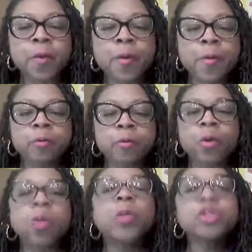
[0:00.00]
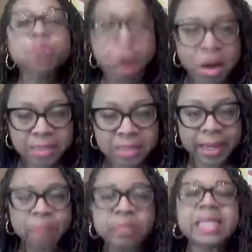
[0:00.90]
for when you are sick,
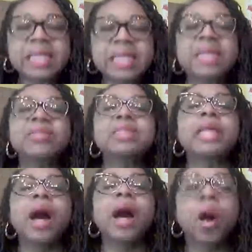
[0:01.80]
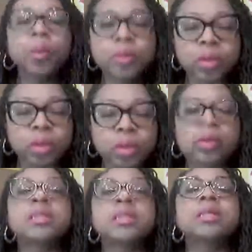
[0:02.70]
but even to help you
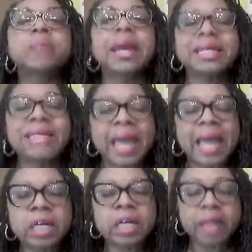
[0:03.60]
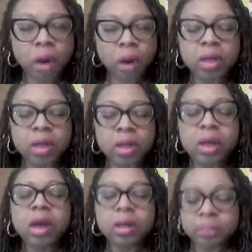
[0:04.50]
to maintain good health
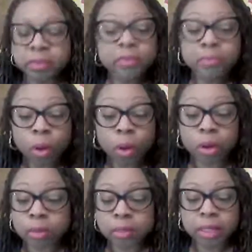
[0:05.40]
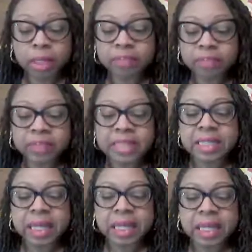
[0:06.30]
before facing
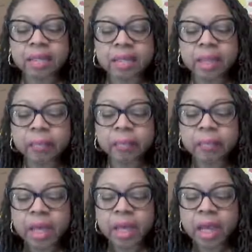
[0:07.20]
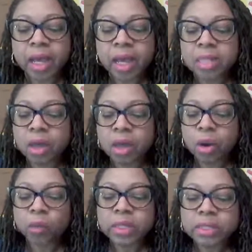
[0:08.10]
anything. And so
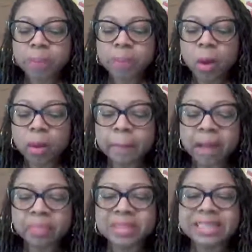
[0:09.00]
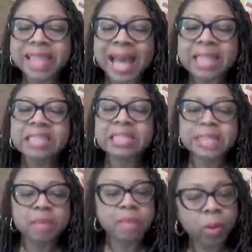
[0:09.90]
we spoke about the challenges
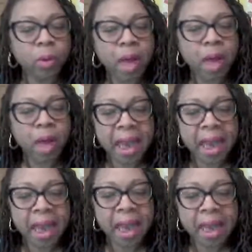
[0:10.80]
that people have